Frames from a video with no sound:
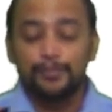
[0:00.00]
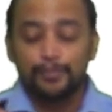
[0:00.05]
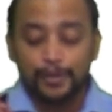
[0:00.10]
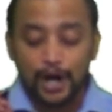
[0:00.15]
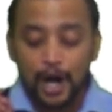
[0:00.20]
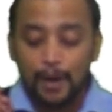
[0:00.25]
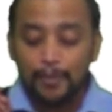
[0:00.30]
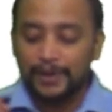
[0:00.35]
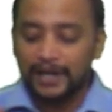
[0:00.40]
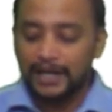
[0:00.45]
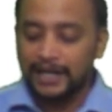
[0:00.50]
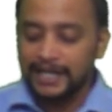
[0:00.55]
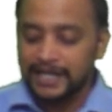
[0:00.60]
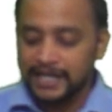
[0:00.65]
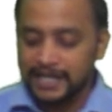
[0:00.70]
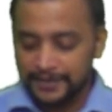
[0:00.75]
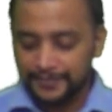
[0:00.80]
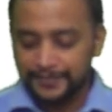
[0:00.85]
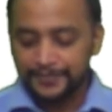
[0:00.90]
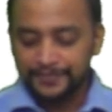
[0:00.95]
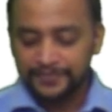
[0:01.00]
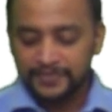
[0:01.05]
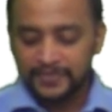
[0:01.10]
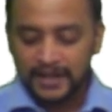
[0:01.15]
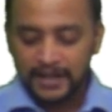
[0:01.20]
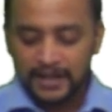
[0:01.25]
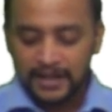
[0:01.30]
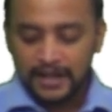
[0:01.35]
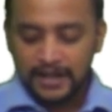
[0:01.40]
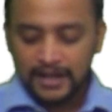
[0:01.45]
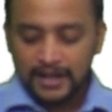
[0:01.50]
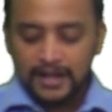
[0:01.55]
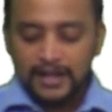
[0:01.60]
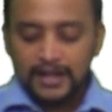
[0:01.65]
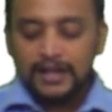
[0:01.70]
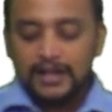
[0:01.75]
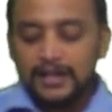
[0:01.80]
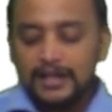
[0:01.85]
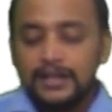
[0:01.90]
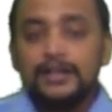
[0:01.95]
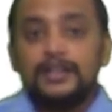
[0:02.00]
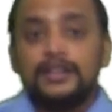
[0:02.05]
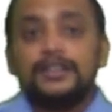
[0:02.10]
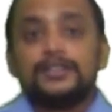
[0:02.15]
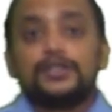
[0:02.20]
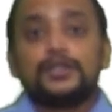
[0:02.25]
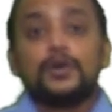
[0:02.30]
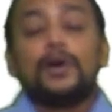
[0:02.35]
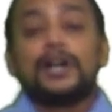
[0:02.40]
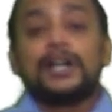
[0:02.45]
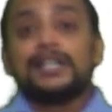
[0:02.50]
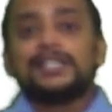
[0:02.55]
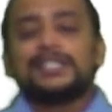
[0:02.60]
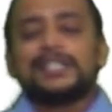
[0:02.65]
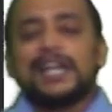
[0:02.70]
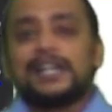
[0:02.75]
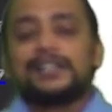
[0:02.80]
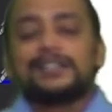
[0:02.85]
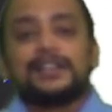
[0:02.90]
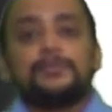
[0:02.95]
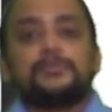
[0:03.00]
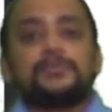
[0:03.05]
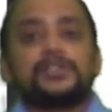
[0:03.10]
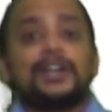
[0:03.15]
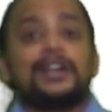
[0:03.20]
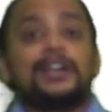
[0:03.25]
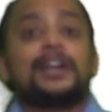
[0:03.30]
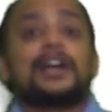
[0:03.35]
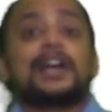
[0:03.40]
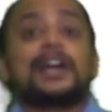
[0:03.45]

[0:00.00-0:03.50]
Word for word: properly. So what is the exemption?